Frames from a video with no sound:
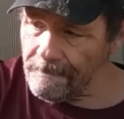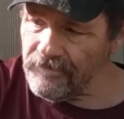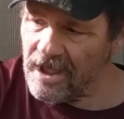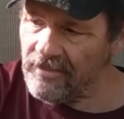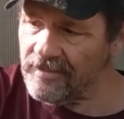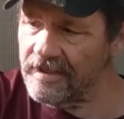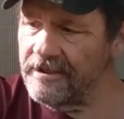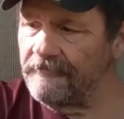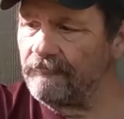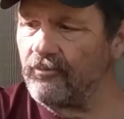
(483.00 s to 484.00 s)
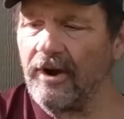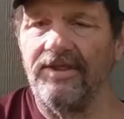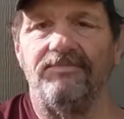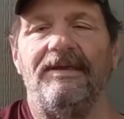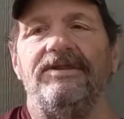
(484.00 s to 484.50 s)
the other thing
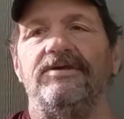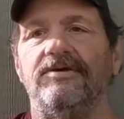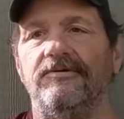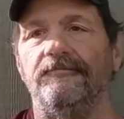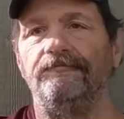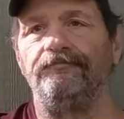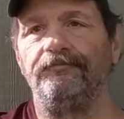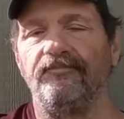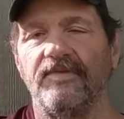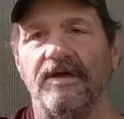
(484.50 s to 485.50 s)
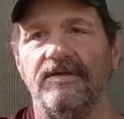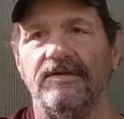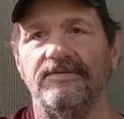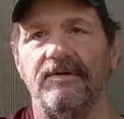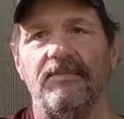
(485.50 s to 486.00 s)
brings me to
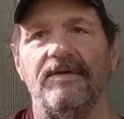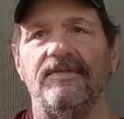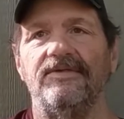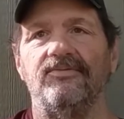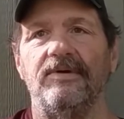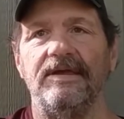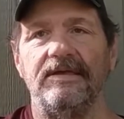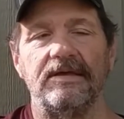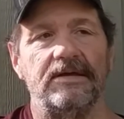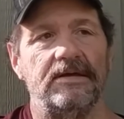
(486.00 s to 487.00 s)
some of this week.